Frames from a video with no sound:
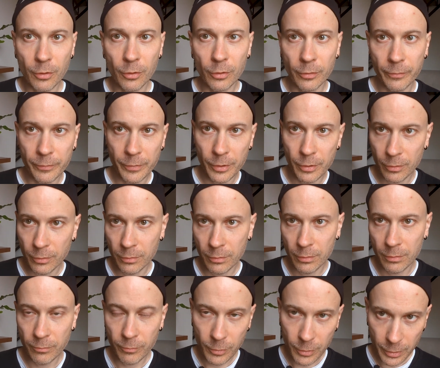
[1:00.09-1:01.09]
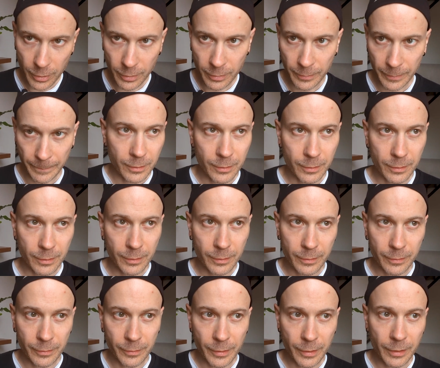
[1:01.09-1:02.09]
all of your work,
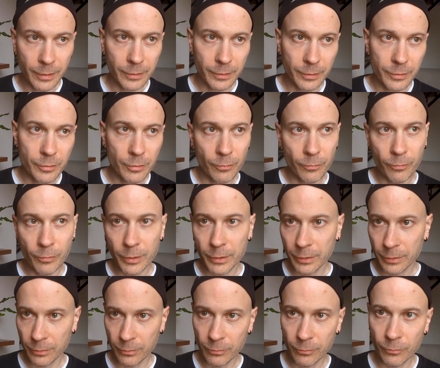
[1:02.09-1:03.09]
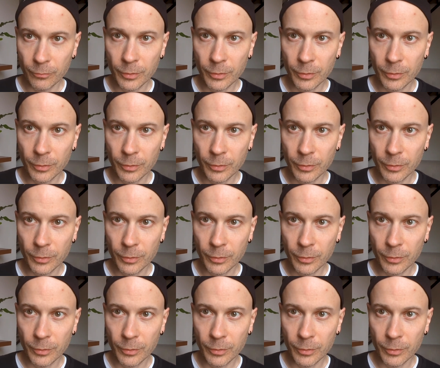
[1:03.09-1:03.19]
regardless of what